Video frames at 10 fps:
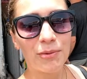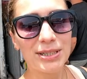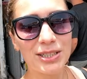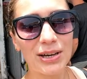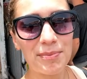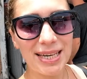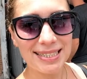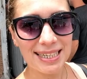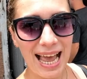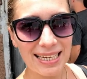we saw
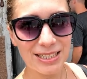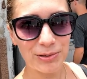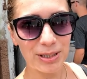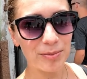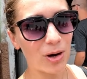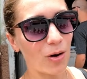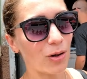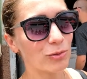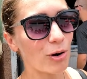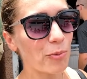amazing ice cream
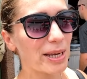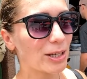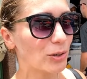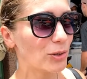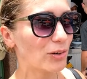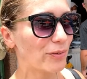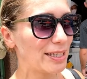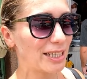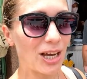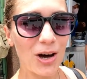on Roaming Cook
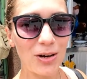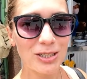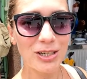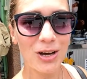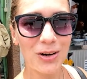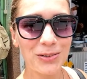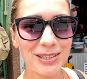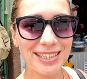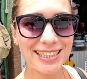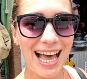video. So
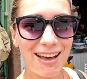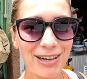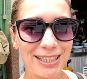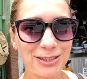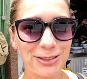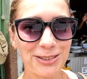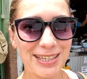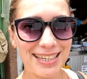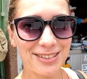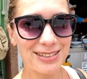Gary
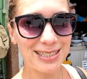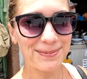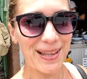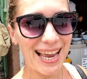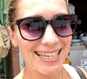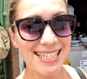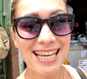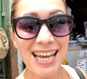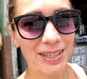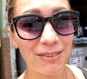introduced us to this place.
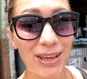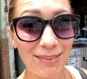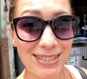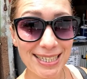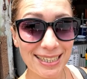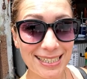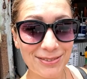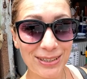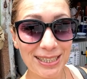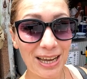If you haven't seen
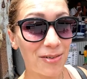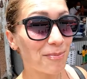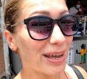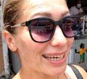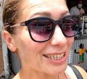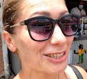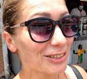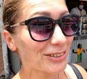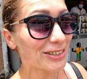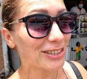his video, make
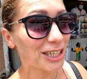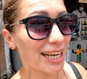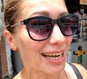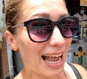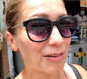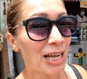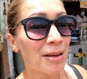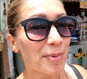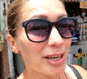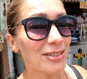sure you check it out
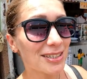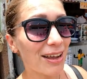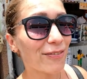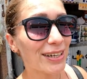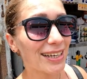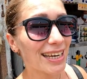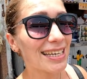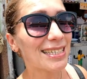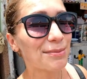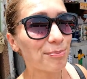because definitely
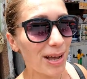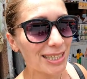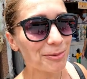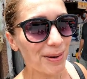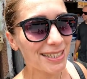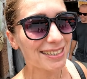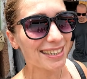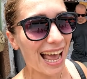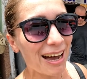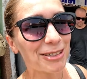it's much better
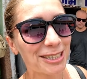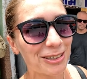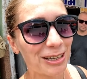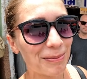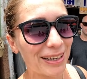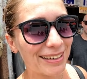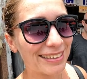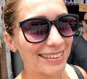than ours gonna be.